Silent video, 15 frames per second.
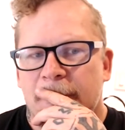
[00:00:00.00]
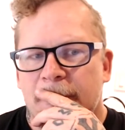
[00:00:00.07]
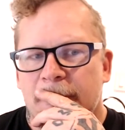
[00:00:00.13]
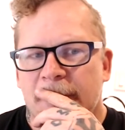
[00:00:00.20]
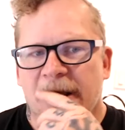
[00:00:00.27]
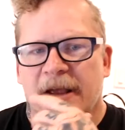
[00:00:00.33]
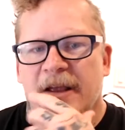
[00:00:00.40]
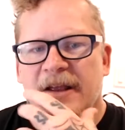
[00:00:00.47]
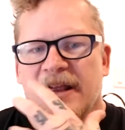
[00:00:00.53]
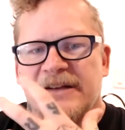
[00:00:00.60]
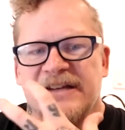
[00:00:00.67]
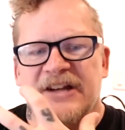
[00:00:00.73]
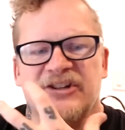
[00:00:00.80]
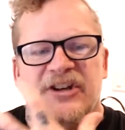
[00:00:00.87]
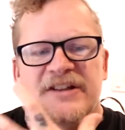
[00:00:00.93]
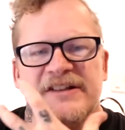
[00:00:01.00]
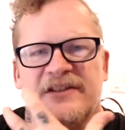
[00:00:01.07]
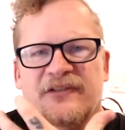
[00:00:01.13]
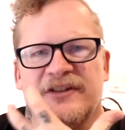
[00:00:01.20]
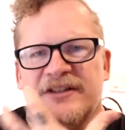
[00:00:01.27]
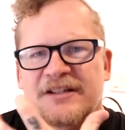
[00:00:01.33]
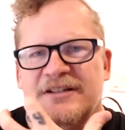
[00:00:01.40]
it, it,
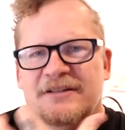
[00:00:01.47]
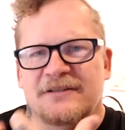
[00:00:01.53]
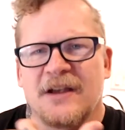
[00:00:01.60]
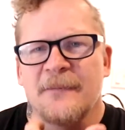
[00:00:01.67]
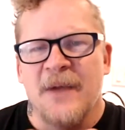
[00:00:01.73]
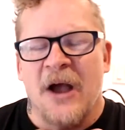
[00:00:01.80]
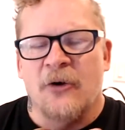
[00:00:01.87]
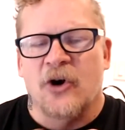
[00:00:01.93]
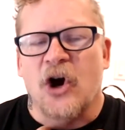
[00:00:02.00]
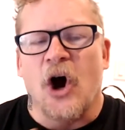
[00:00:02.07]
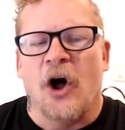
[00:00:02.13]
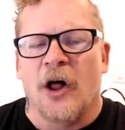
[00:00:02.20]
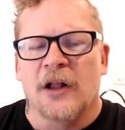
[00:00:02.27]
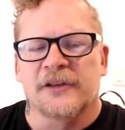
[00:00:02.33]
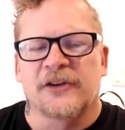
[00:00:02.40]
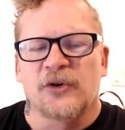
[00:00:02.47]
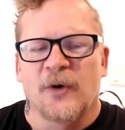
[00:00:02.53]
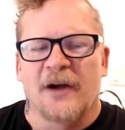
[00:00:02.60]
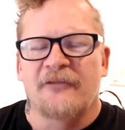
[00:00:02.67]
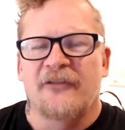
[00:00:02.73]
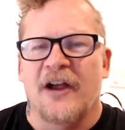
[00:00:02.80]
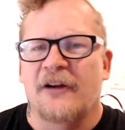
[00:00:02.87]
additions somehow call
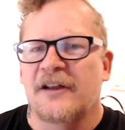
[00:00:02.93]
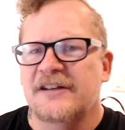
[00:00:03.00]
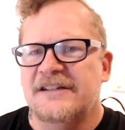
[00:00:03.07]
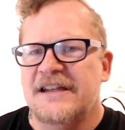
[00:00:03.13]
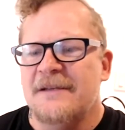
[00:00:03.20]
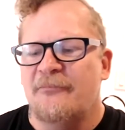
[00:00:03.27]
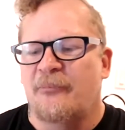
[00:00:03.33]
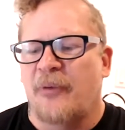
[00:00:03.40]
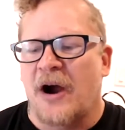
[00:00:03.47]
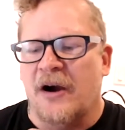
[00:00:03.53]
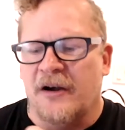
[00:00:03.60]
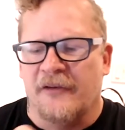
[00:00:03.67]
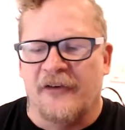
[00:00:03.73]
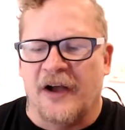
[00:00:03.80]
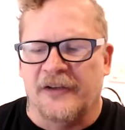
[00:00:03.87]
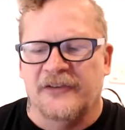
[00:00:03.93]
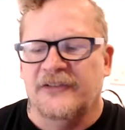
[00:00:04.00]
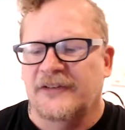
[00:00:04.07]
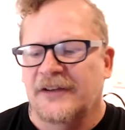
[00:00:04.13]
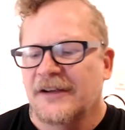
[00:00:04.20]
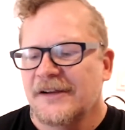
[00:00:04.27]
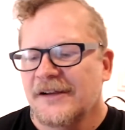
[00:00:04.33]
to a very deep part of
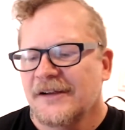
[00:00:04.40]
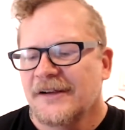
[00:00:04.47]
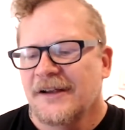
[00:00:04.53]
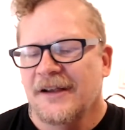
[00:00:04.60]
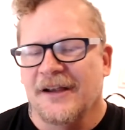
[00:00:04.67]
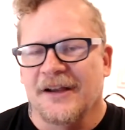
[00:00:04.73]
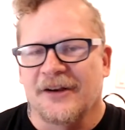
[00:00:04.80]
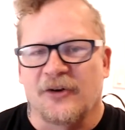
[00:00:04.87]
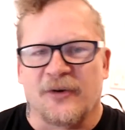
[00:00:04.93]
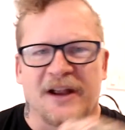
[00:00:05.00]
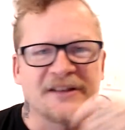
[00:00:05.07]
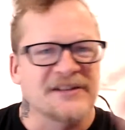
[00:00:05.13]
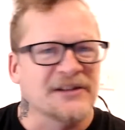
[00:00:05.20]
us. It, it creates